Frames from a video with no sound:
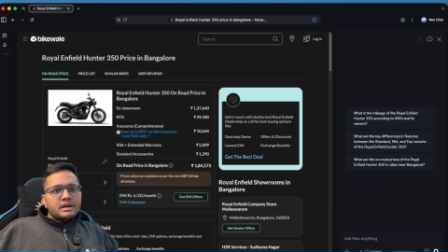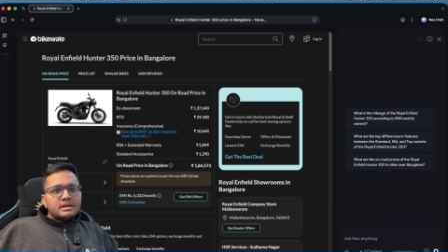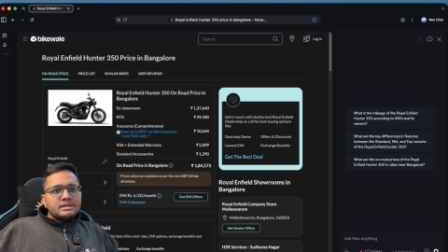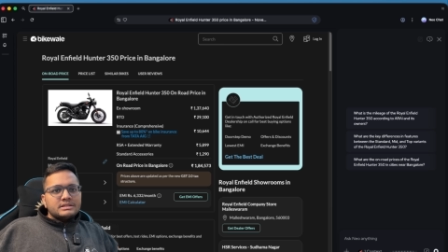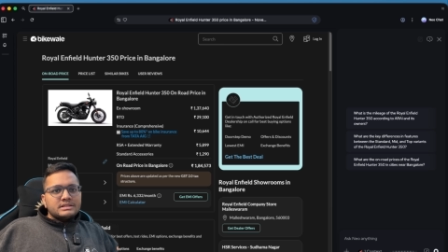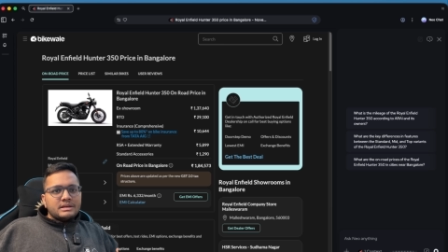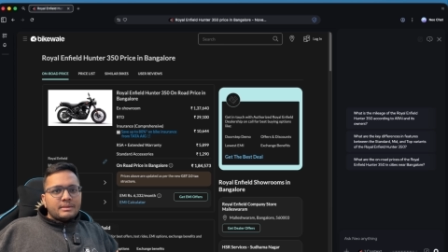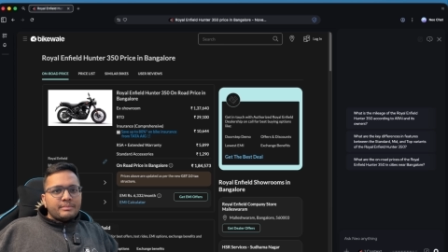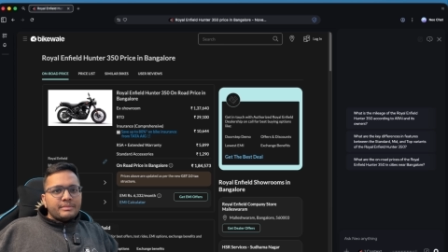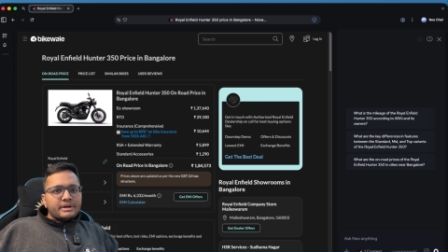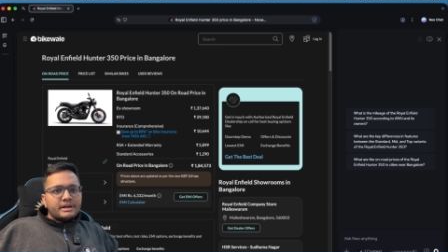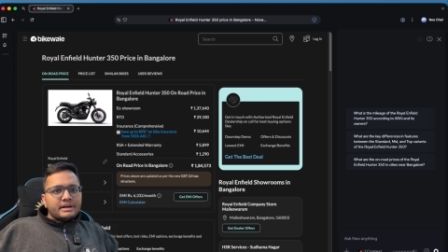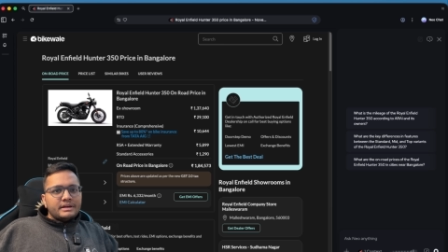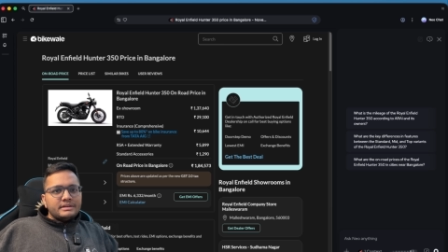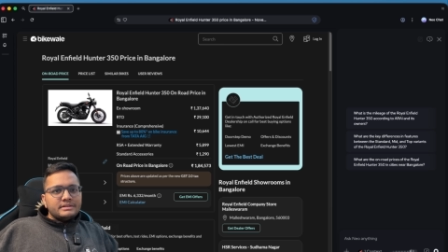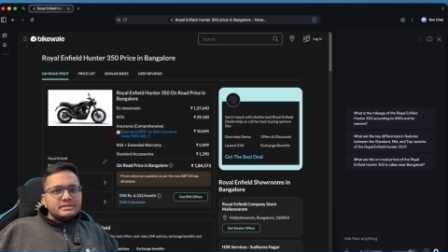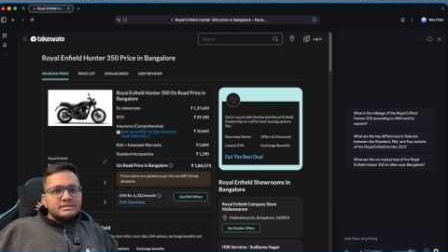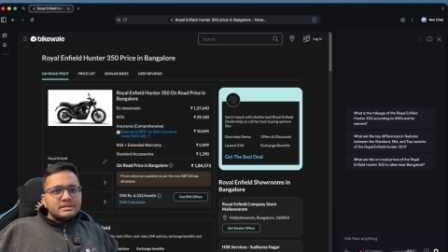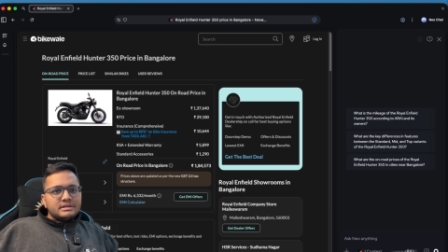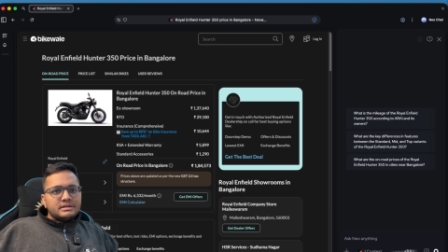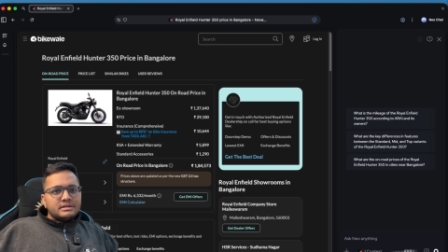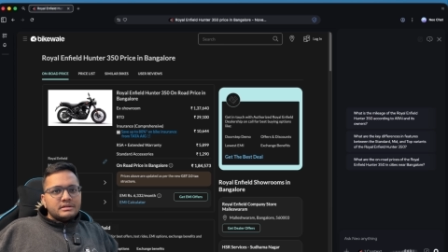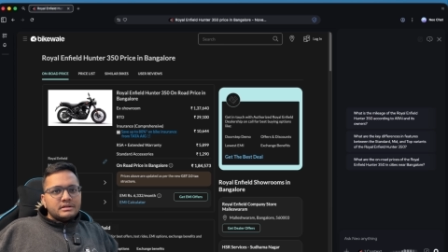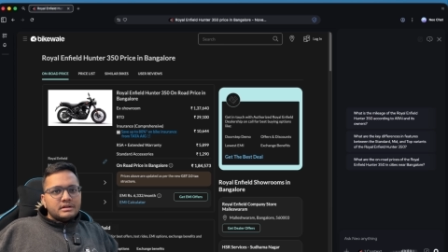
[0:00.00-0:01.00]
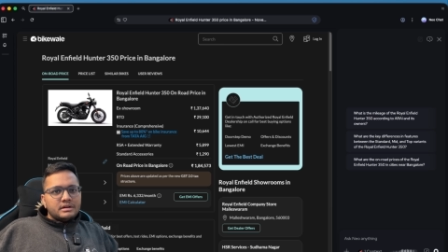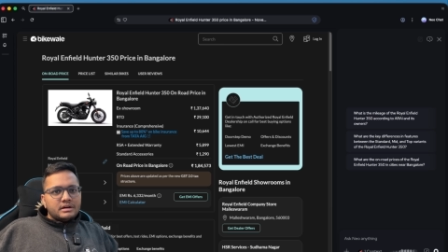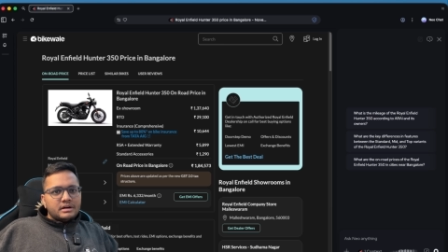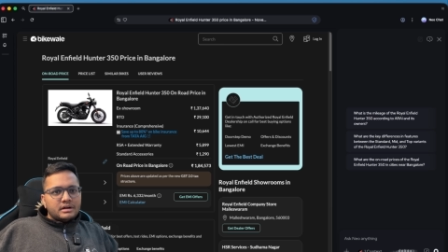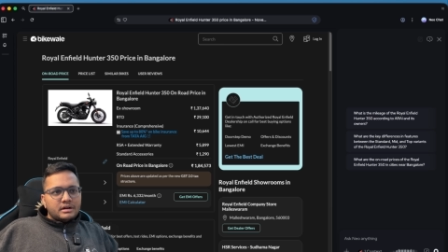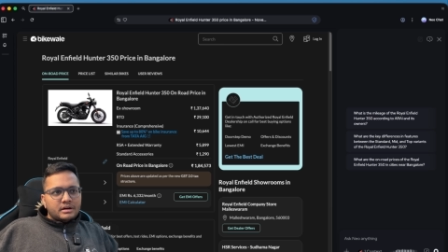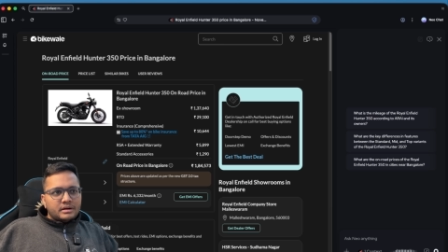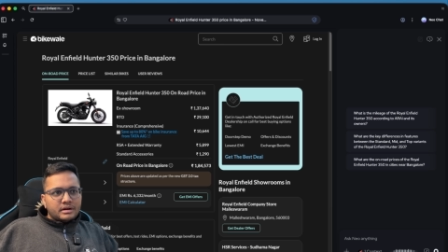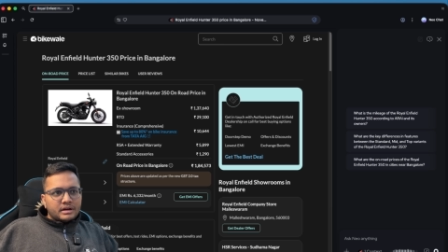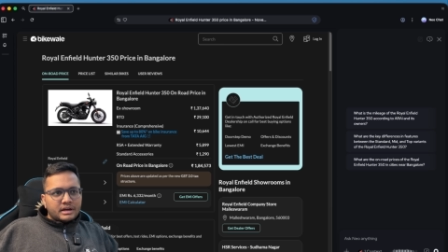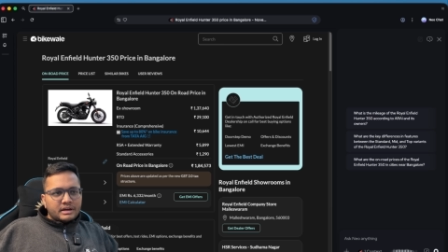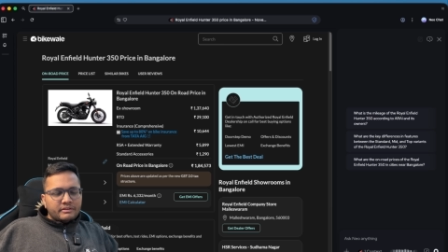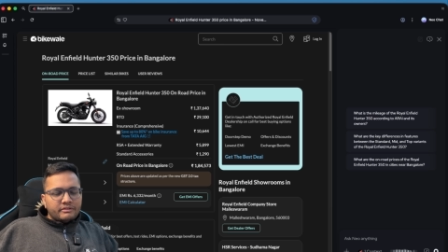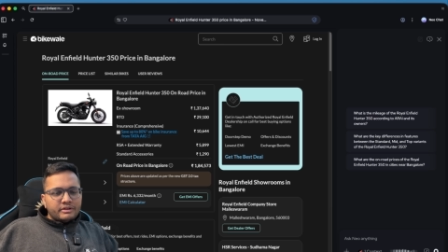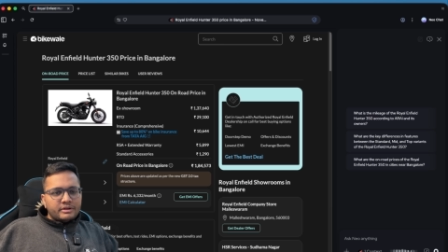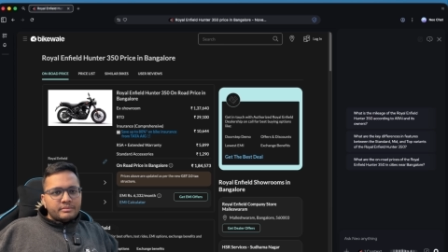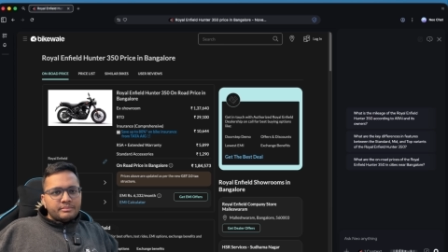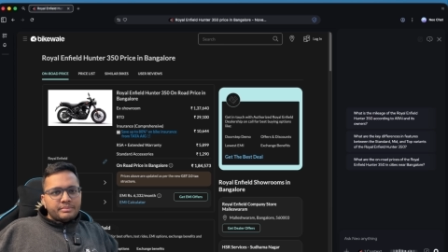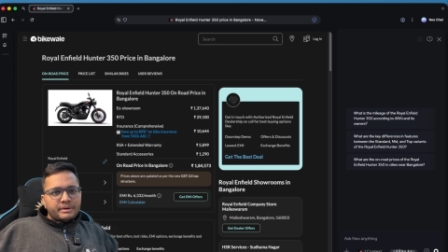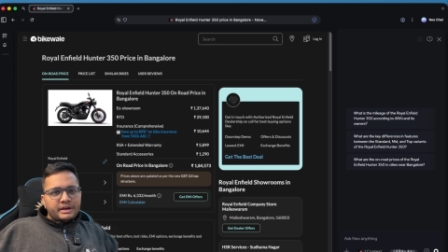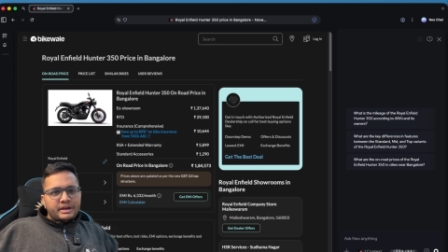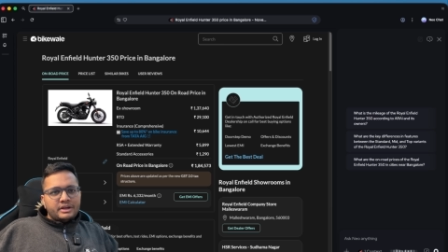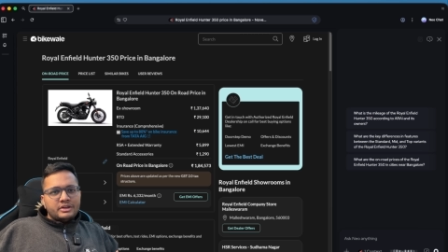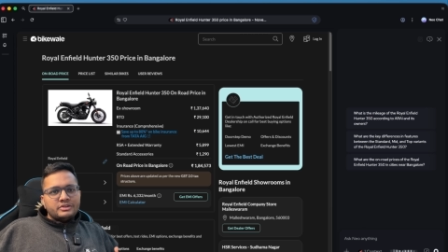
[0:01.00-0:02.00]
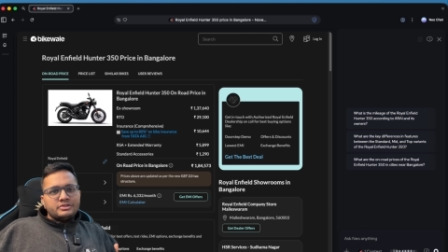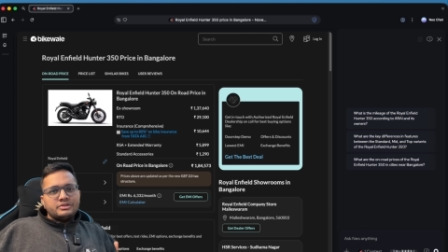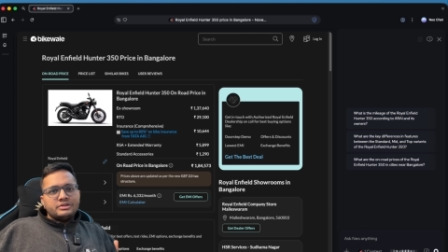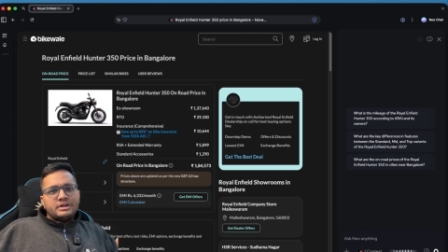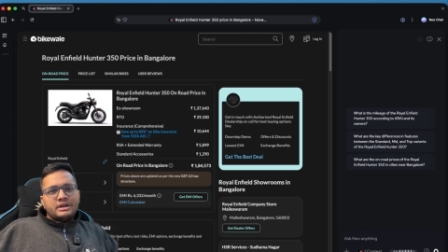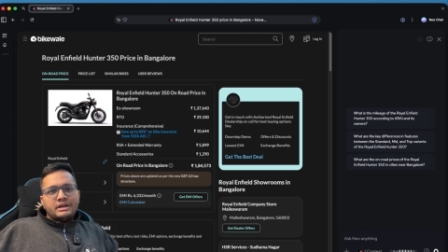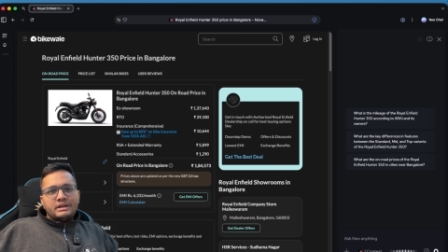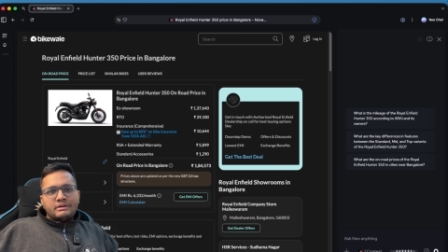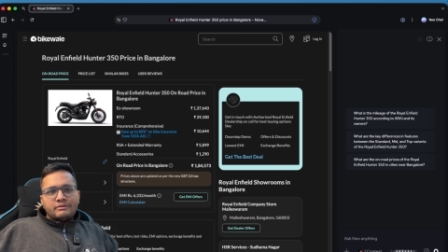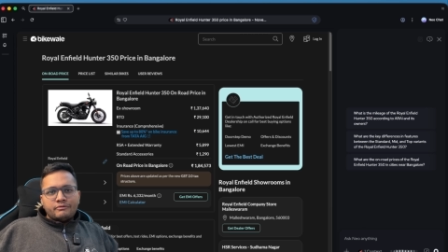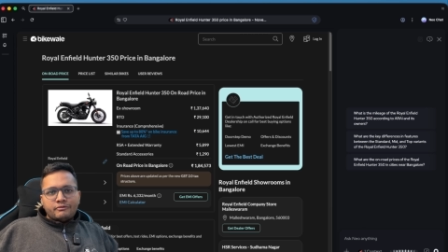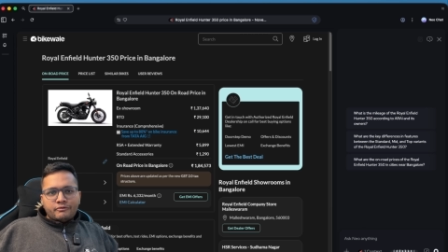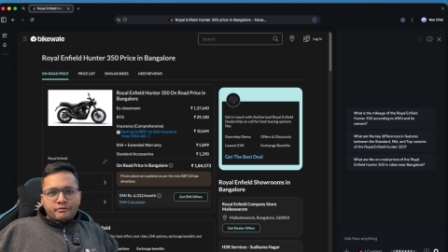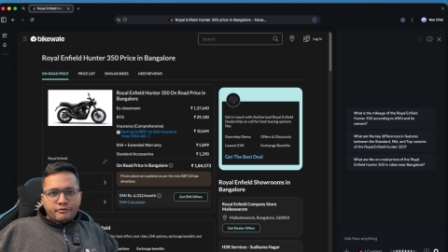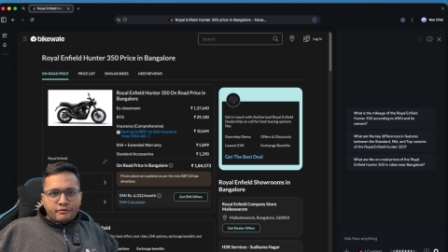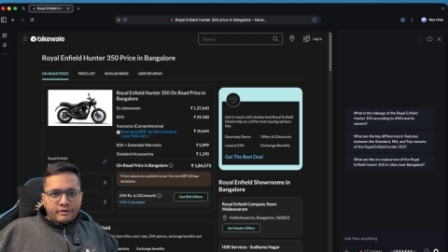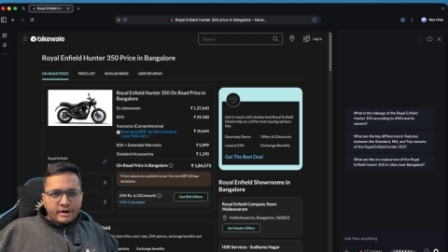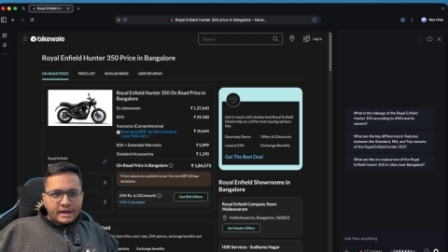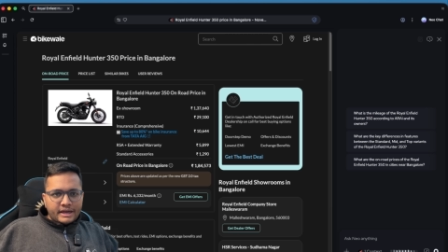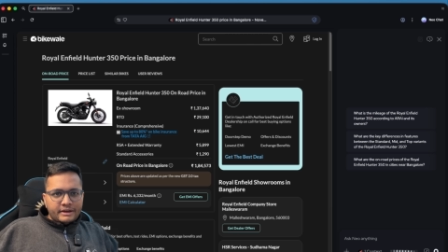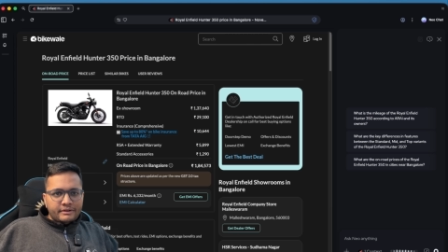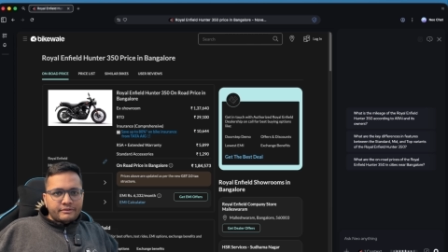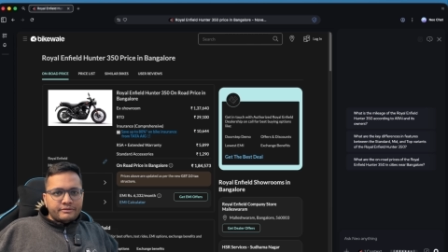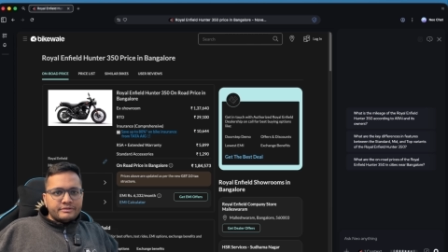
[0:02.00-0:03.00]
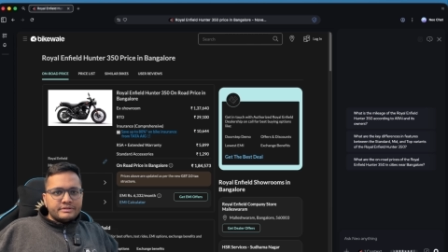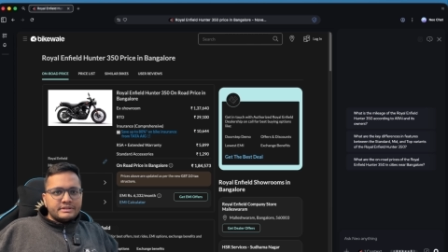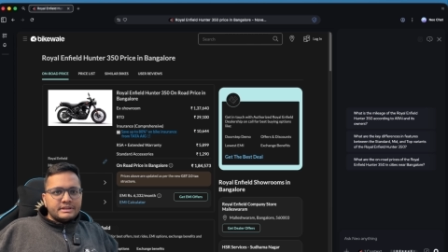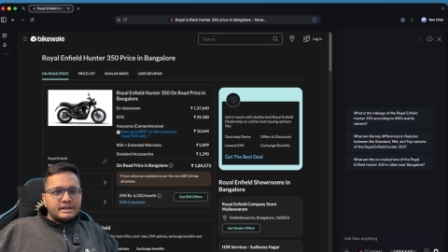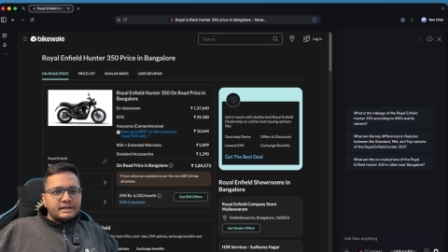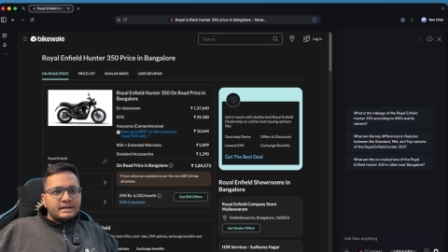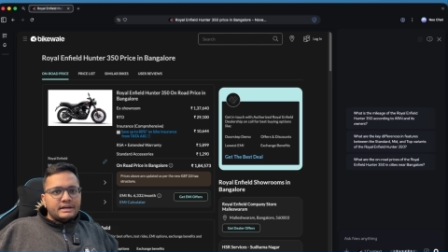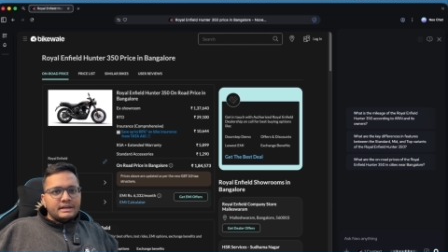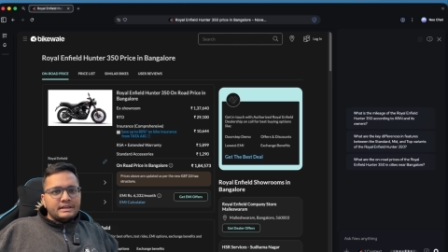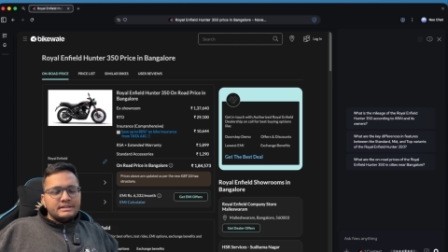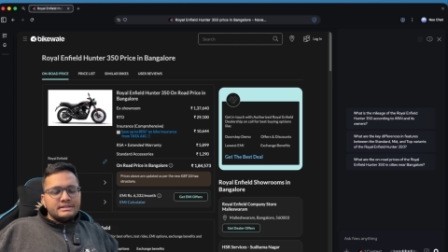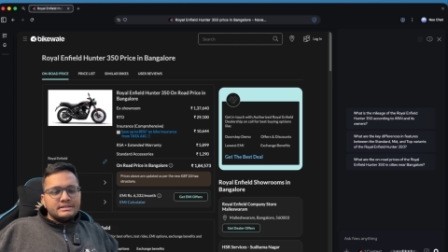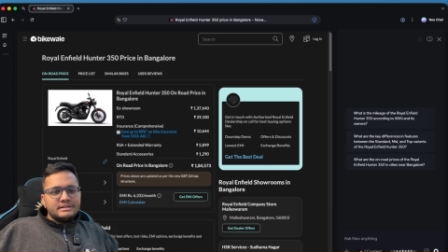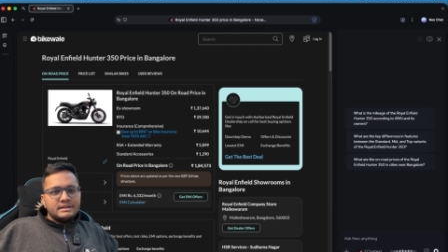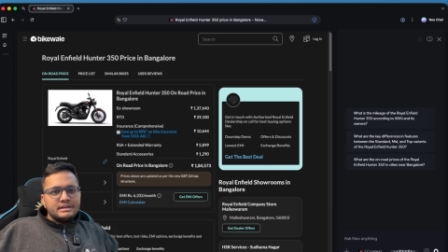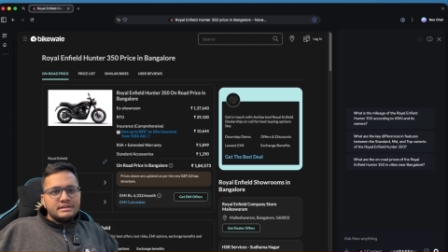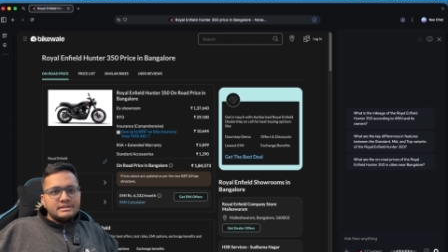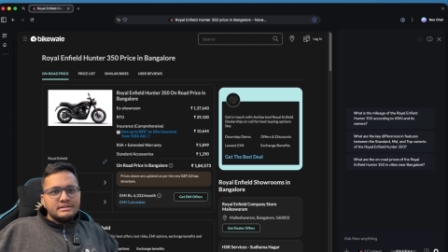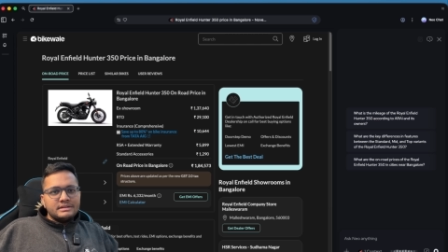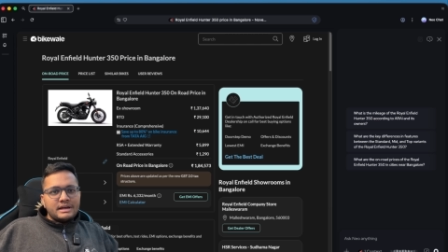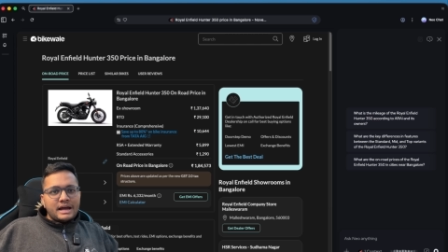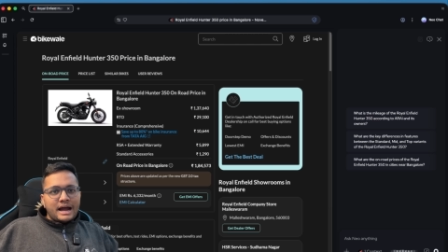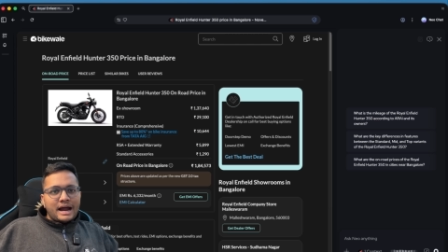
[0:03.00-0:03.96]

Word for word: Summarize the uh, given page in five sentences